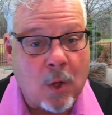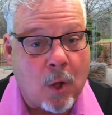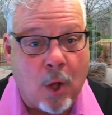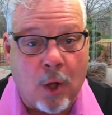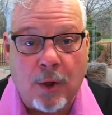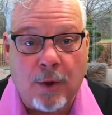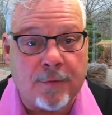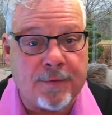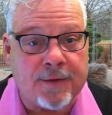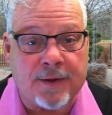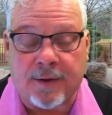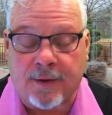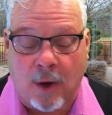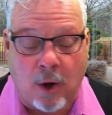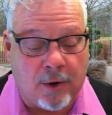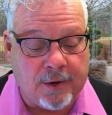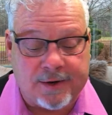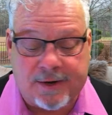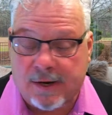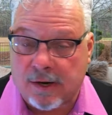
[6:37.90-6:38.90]
all the
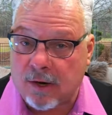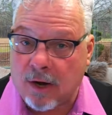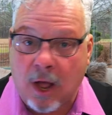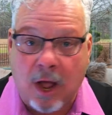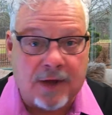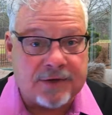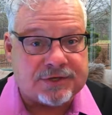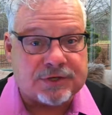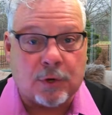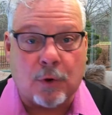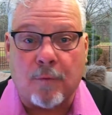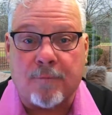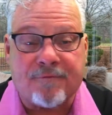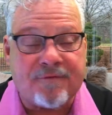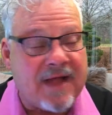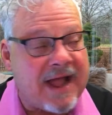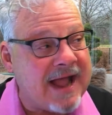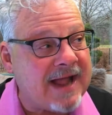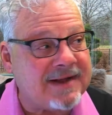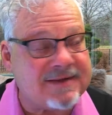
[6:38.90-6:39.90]
archaeological
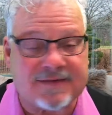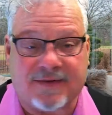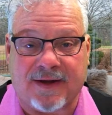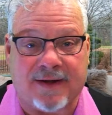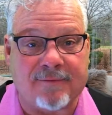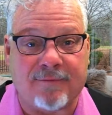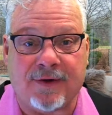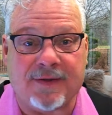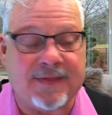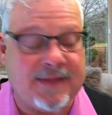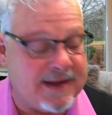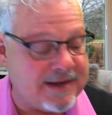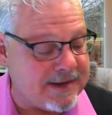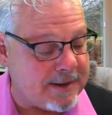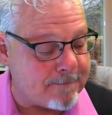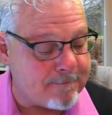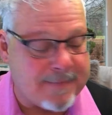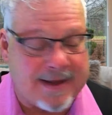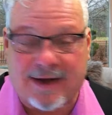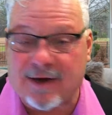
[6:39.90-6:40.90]
facts and everything
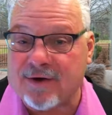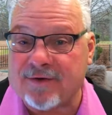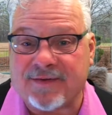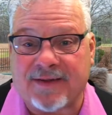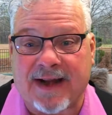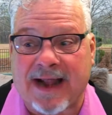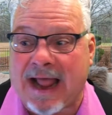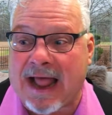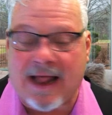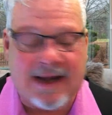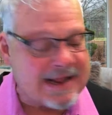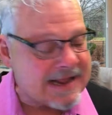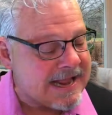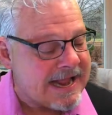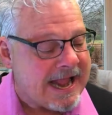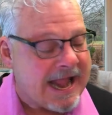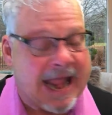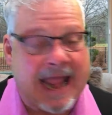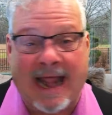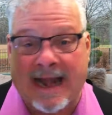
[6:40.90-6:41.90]
that bears it out,
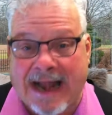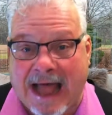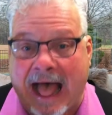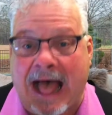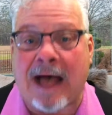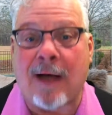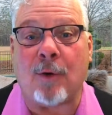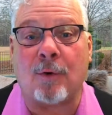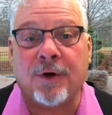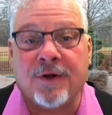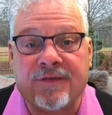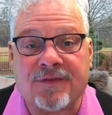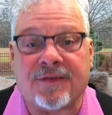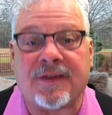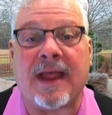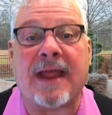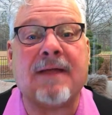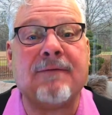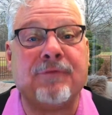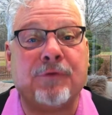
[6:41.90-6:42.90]
and our
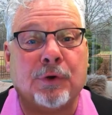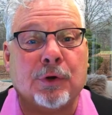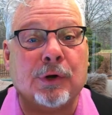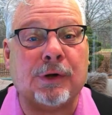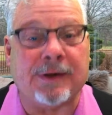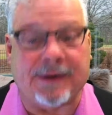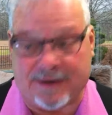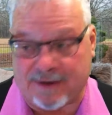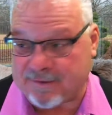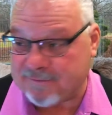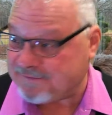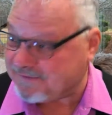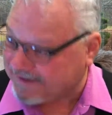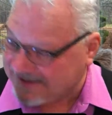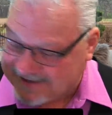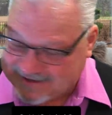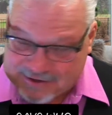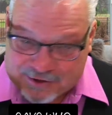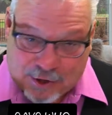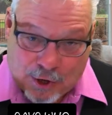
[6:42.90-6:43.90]
Savior lives.
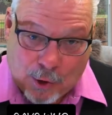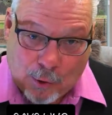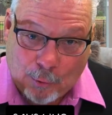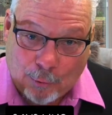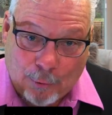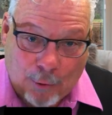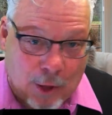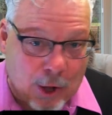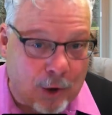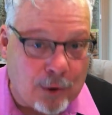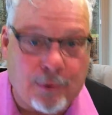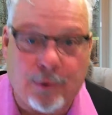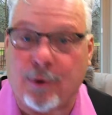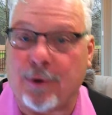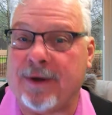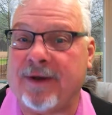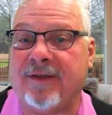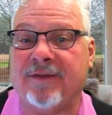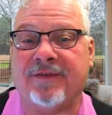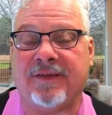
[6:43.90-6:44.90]
He no
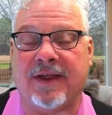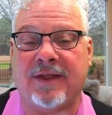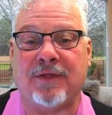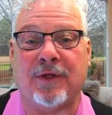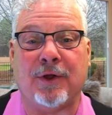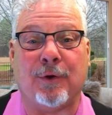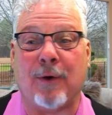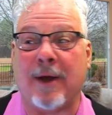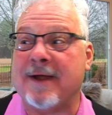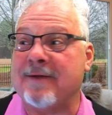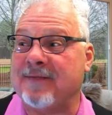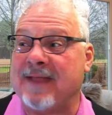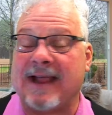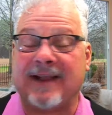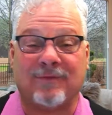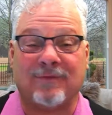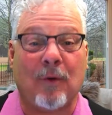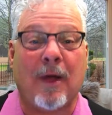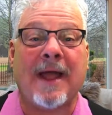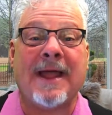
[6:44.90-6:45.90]
longer is in the grave.
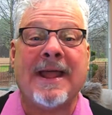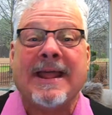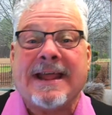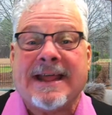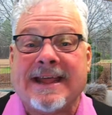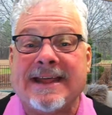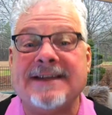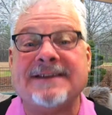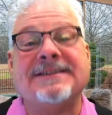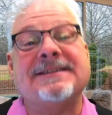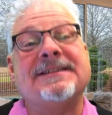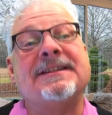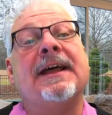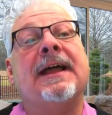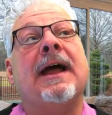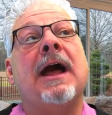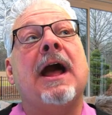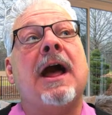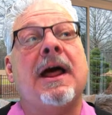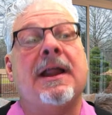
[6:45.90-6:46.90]
That's why he's
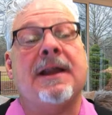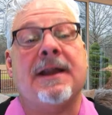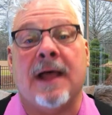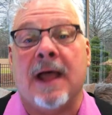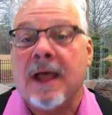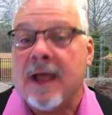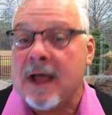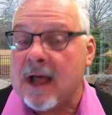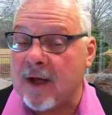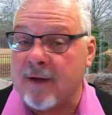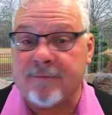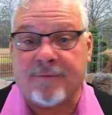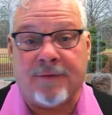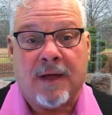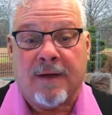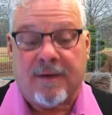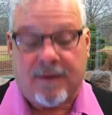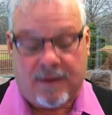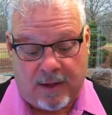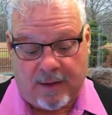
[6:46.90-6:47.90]
the God of
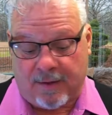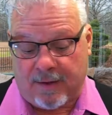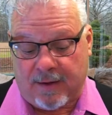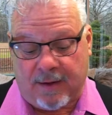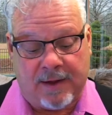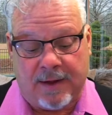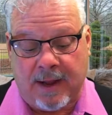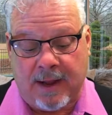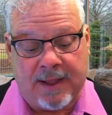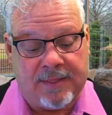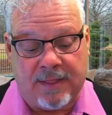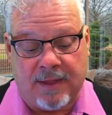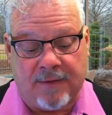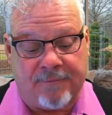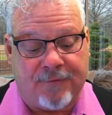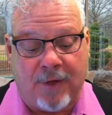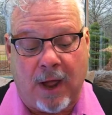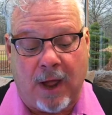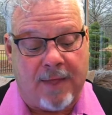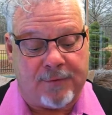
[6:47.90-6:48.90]
and
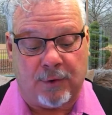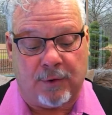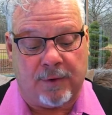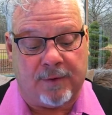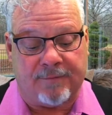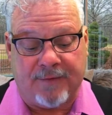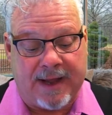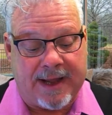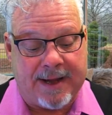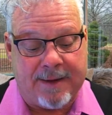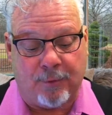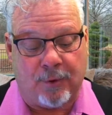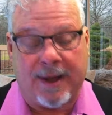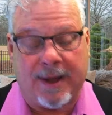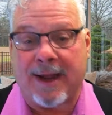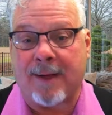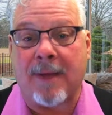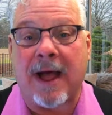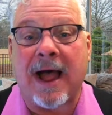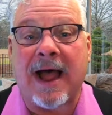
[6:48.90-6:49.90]
the Father of
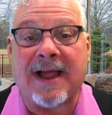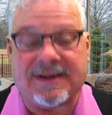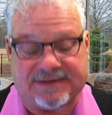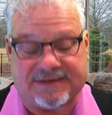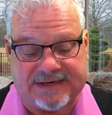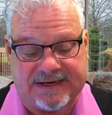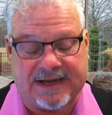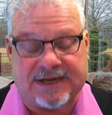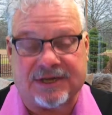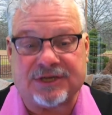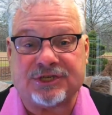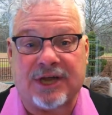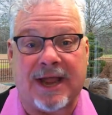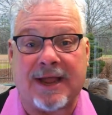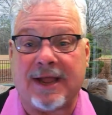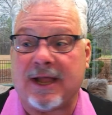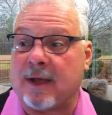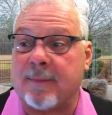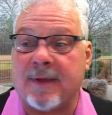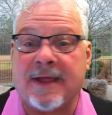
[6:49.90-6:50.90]
Abraham, Isaac, and
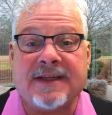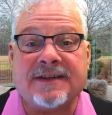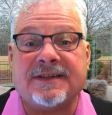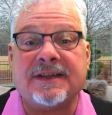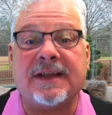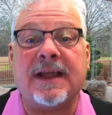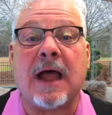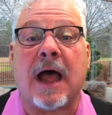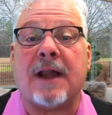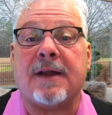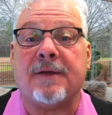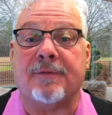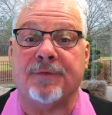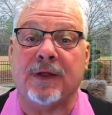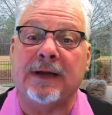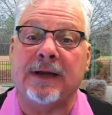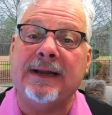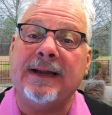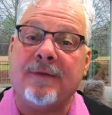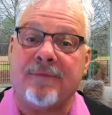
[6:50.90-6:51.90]
Jacob. He's the God of
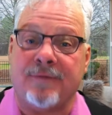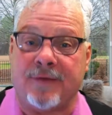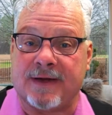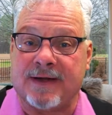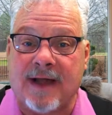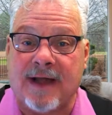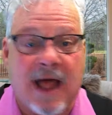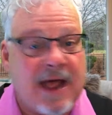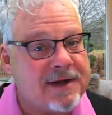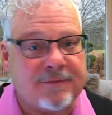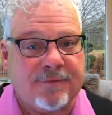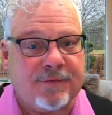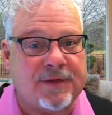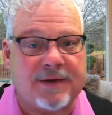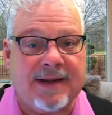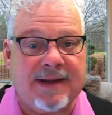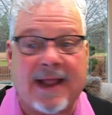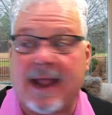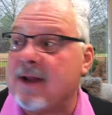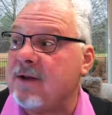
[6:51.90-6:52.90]
the living, not of
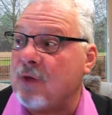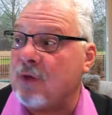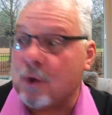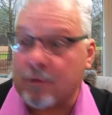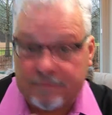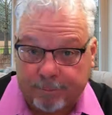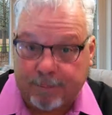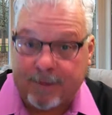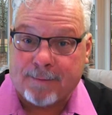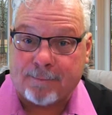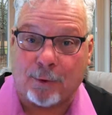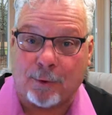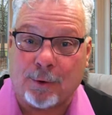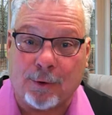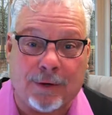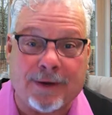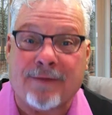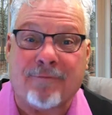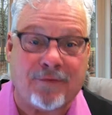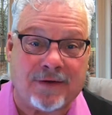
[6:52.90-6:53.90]
the dead. Those people
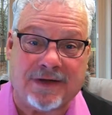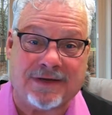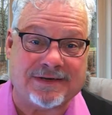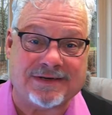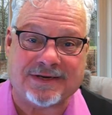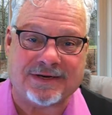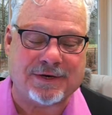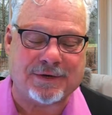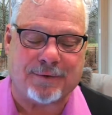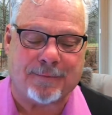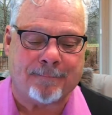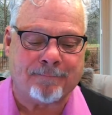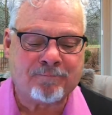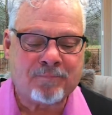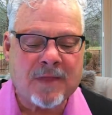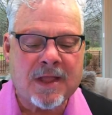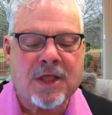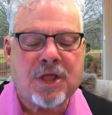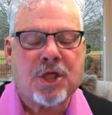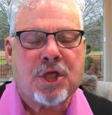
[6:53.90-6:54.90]
are living too.
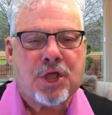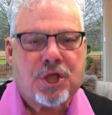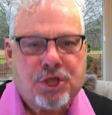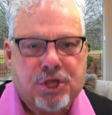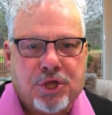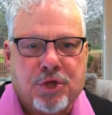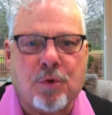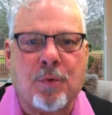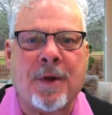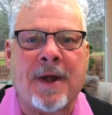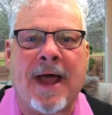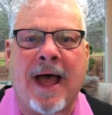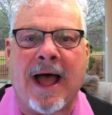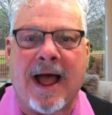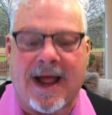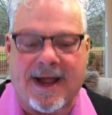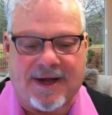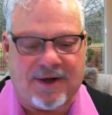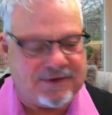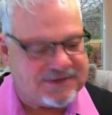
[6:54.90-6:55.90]
You and
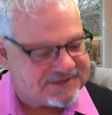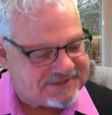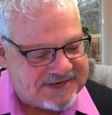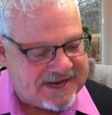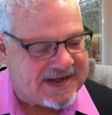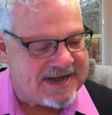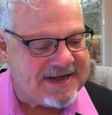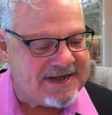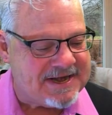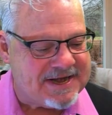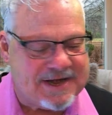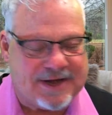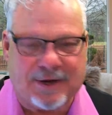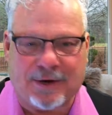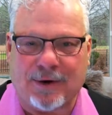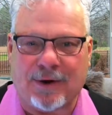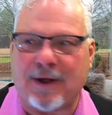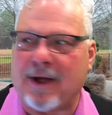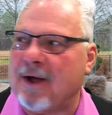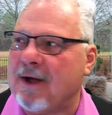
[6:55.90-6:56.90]
I are sitting
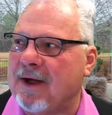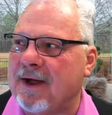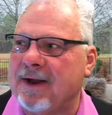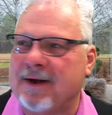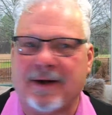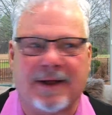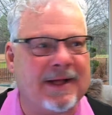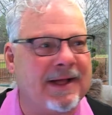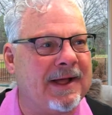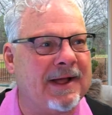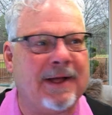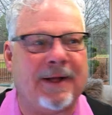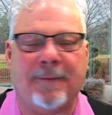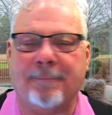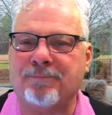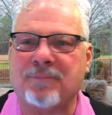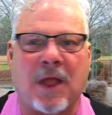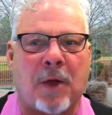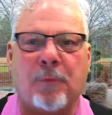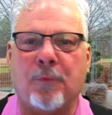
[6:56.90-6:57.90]
here on
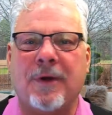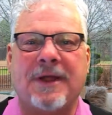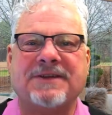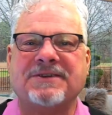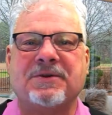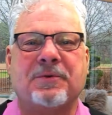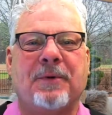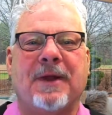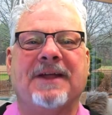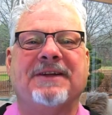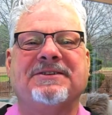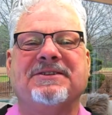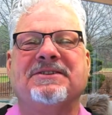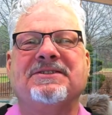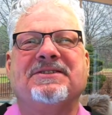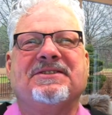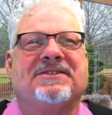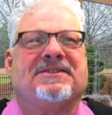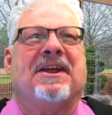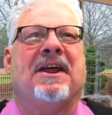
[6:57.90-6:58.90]
a
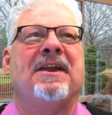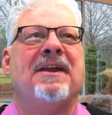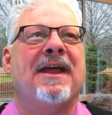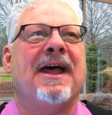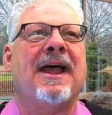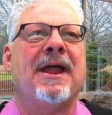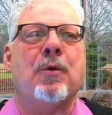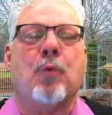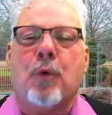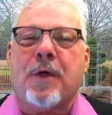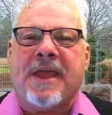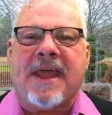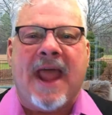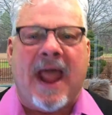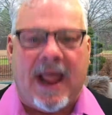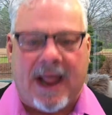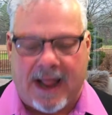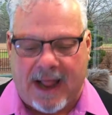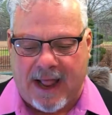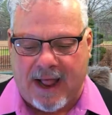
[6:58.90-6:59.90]
Resurrection Sunday. We
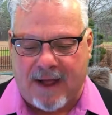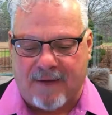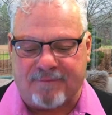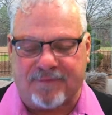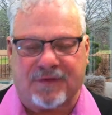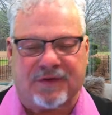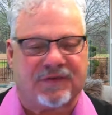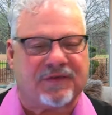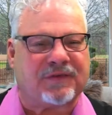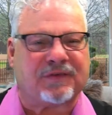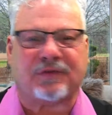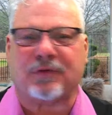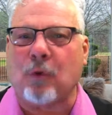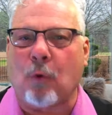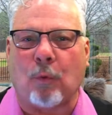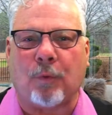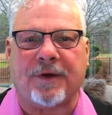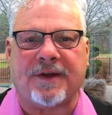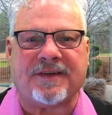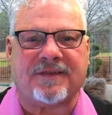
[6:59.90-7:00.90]
have the
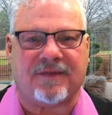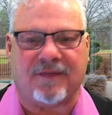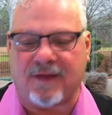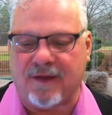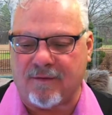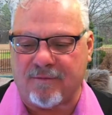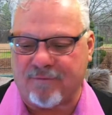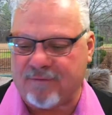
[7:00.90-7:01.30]
stories, the